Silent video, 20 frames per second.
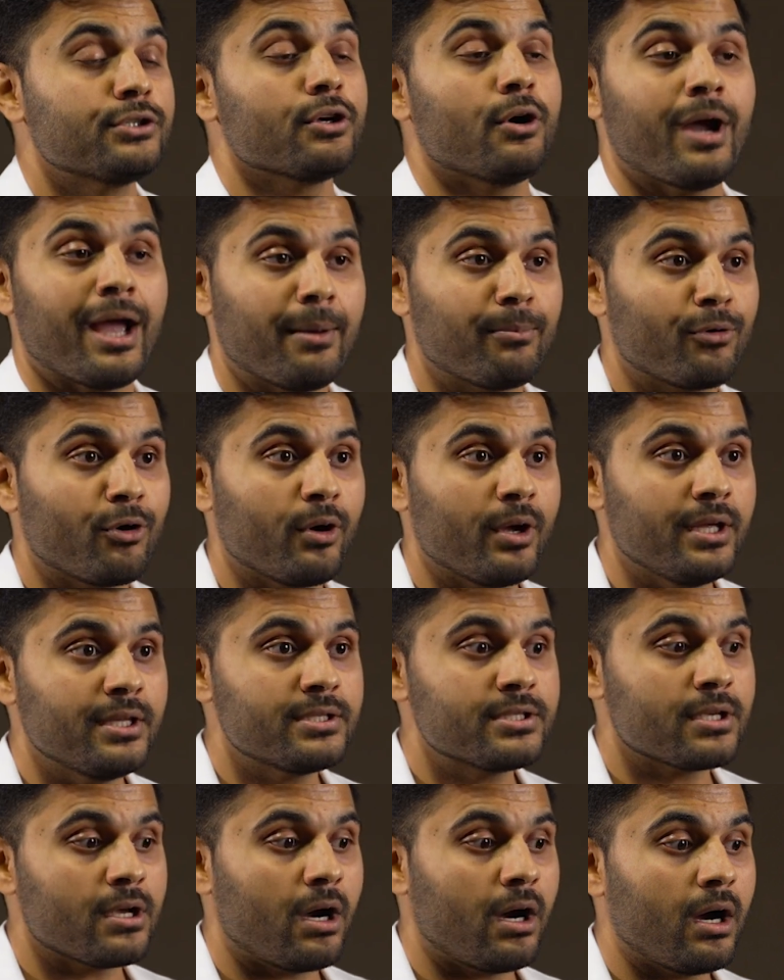So
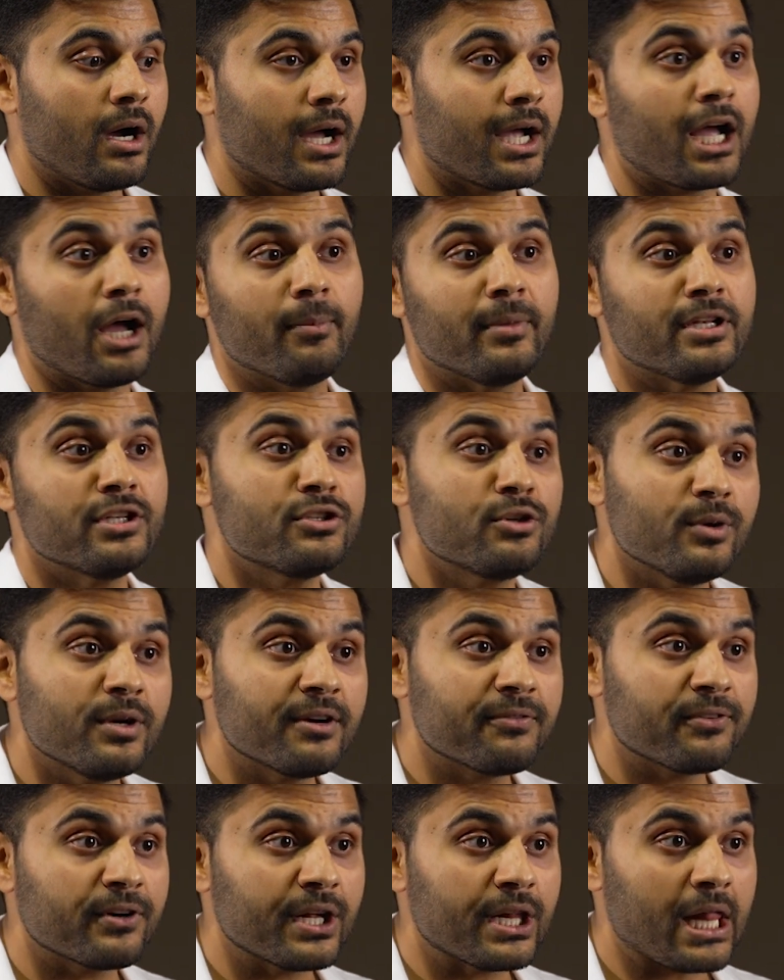hemorrhoids come in two
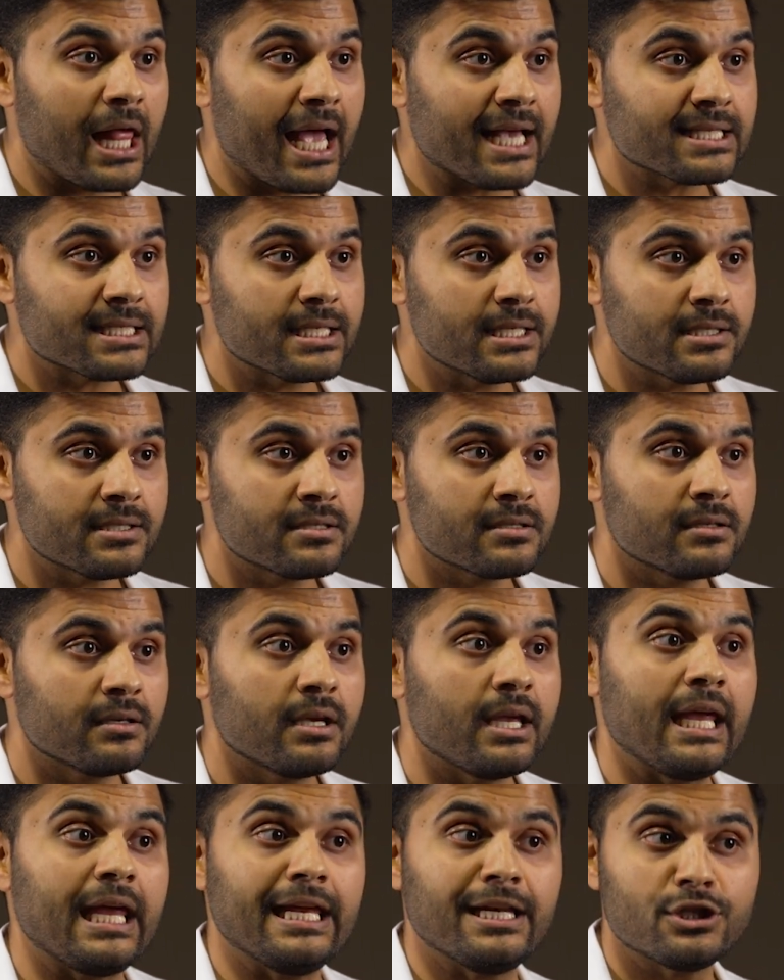different classes:
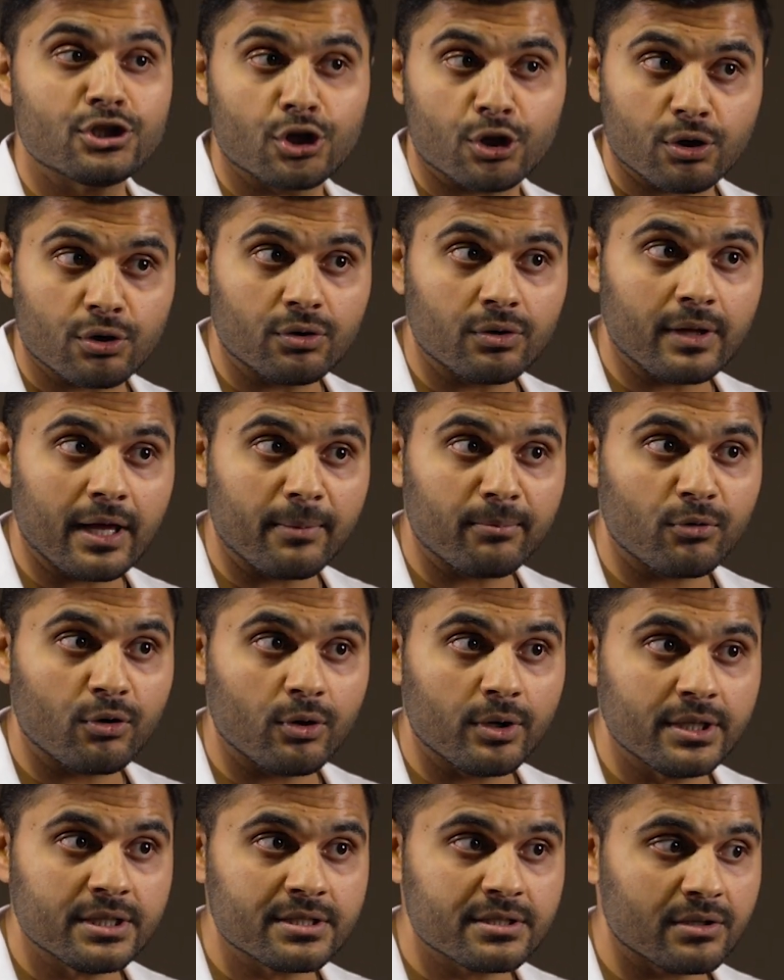internal
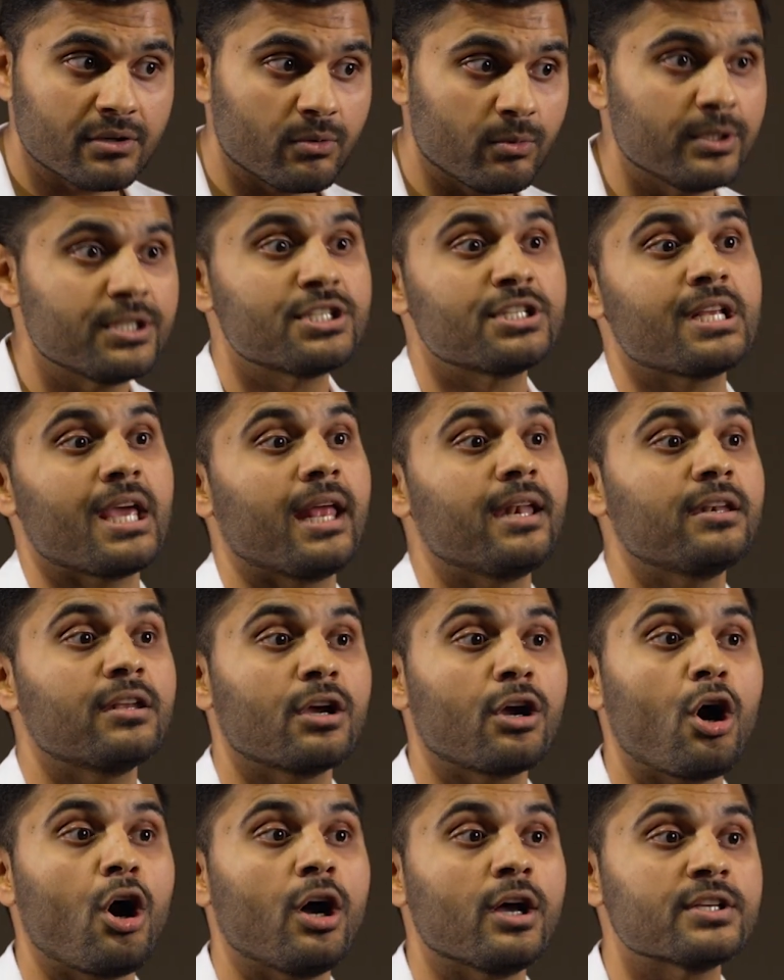hemorrhoids, which tend to
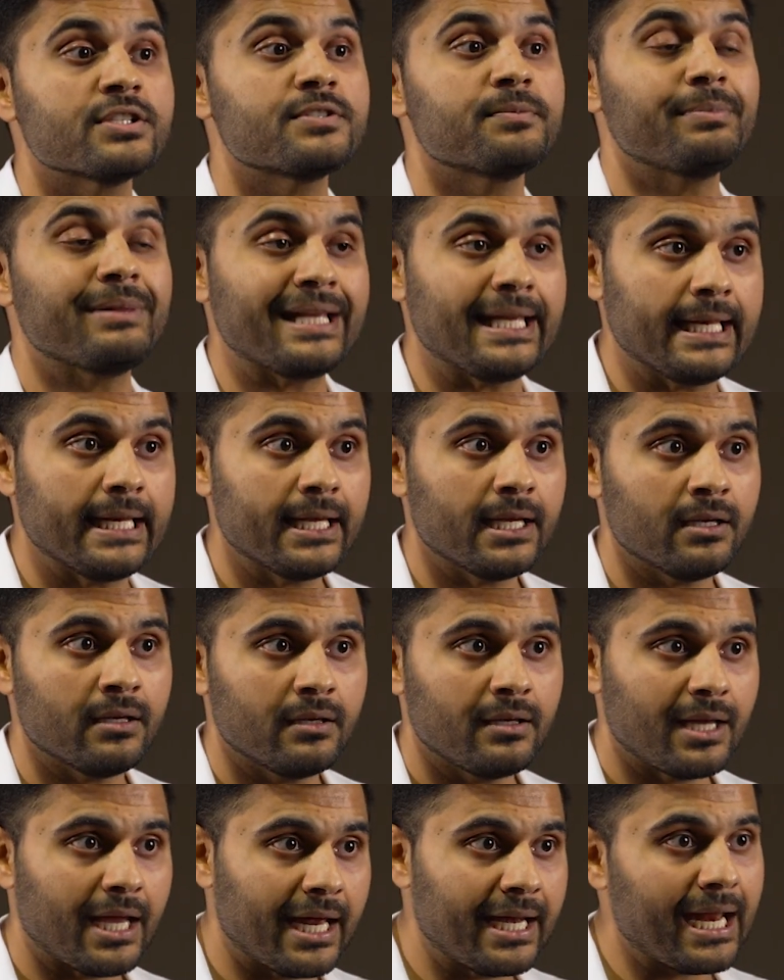cause bleeding,
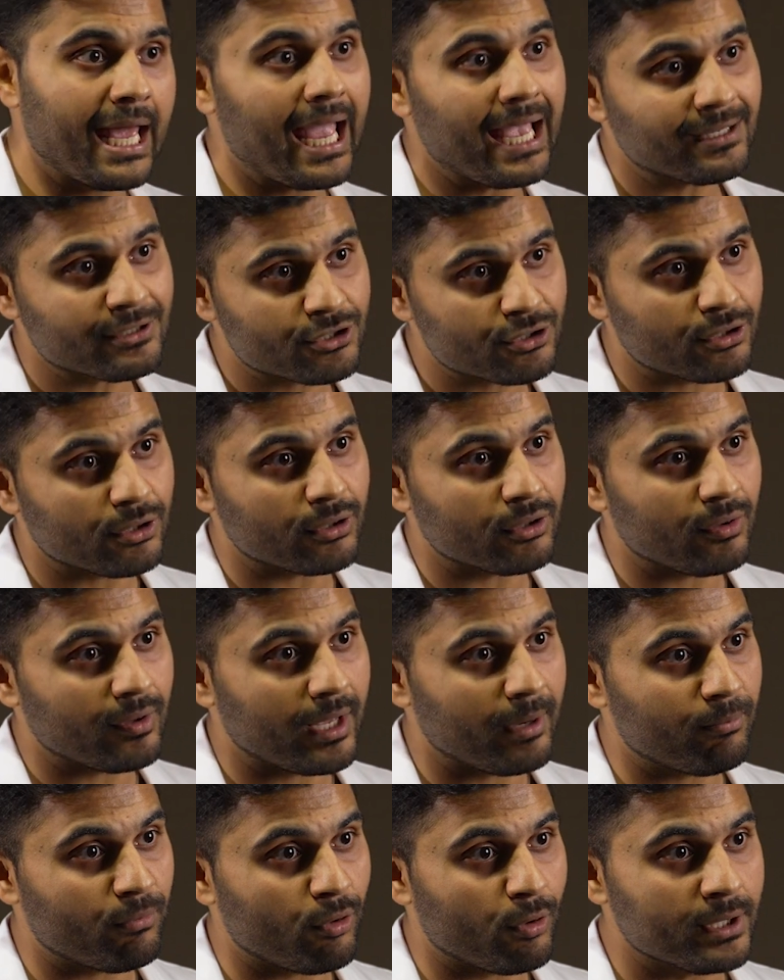and external
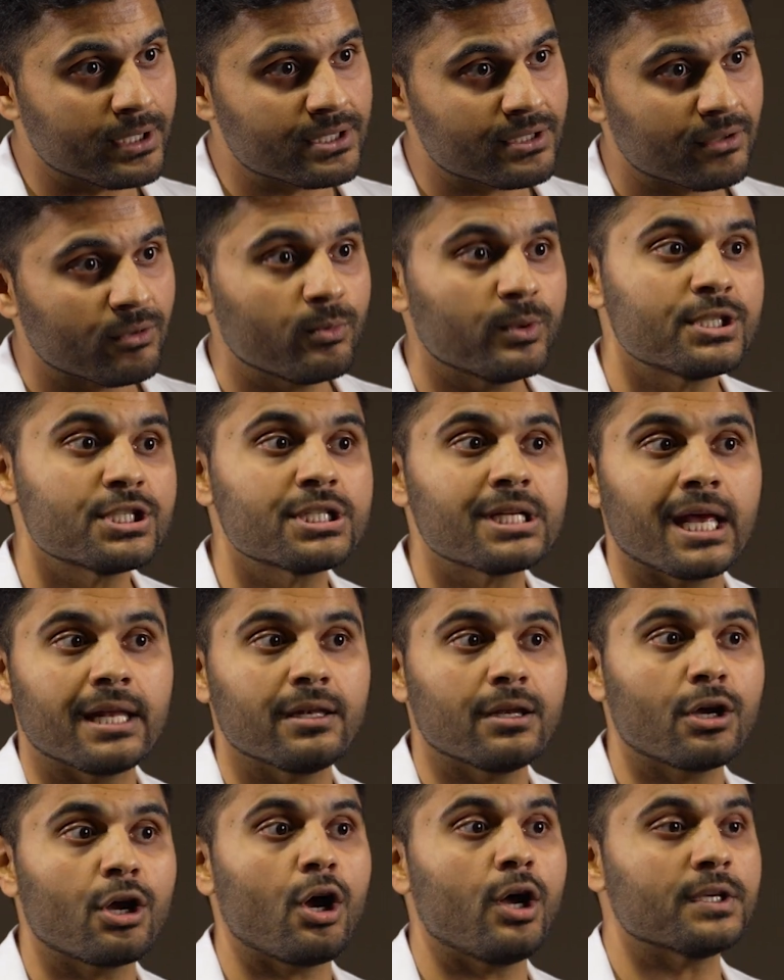hemorrhoids, which tend
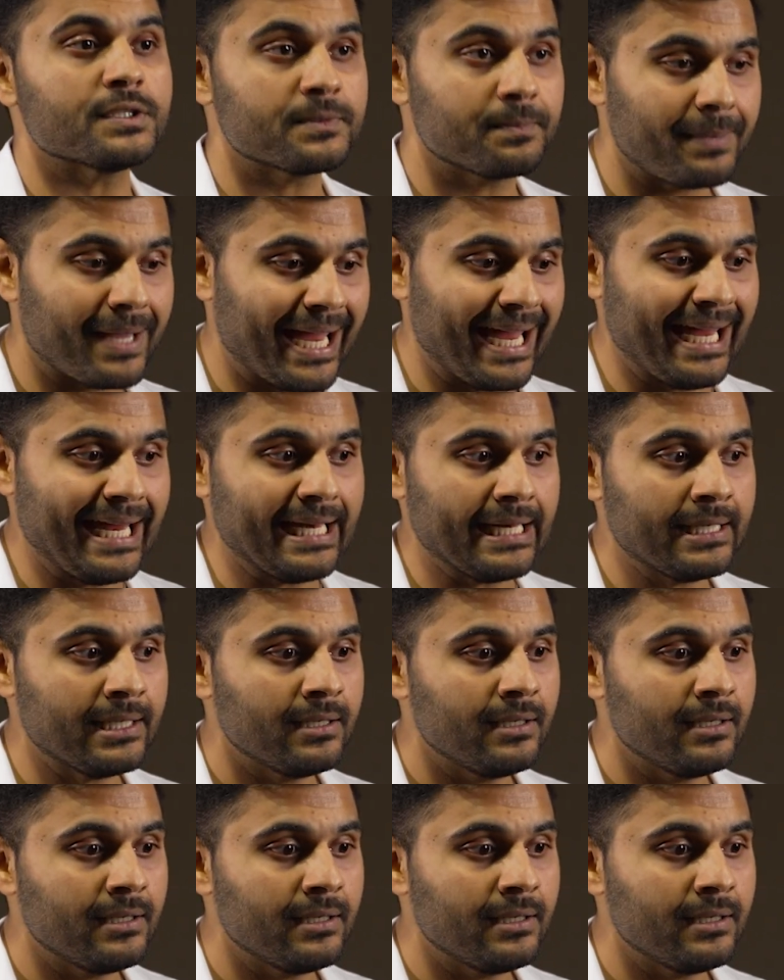to cause pain.